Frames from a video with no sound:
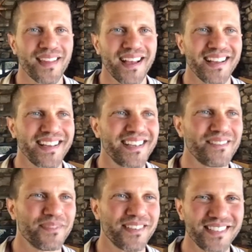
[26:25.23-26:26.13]
Hey,
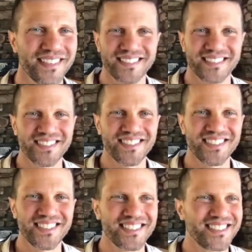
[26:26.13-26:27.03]
Bart.
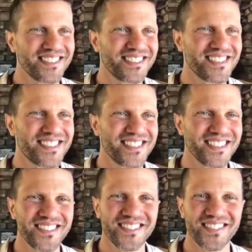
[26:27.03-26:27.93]
Good to see
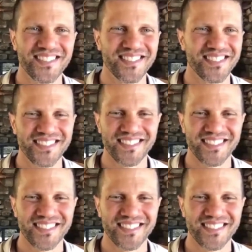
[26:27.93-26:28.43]
you.